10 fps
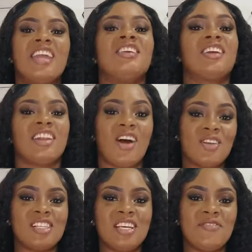You can
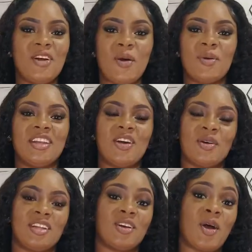also leave a comment down
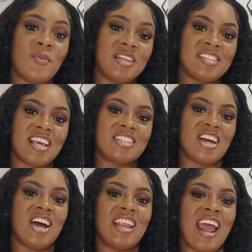in the comment section
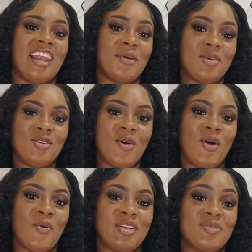and let me
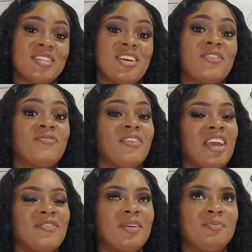know which was your
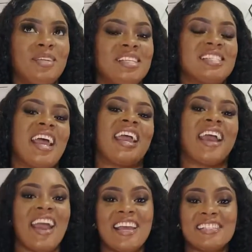favorite piece. Like
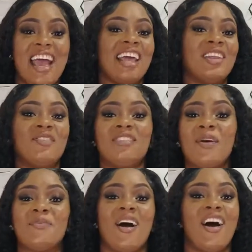guys, I love them
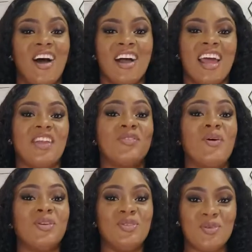all. I know
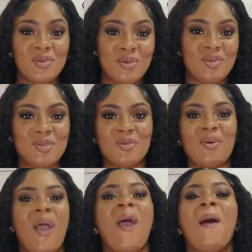you do too.
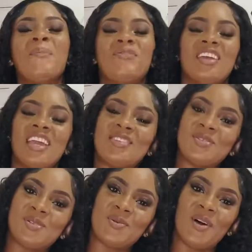If you can
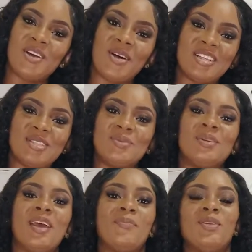choose one or two,
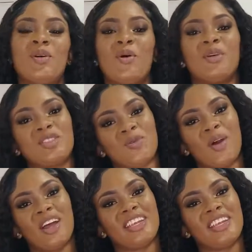let me know which one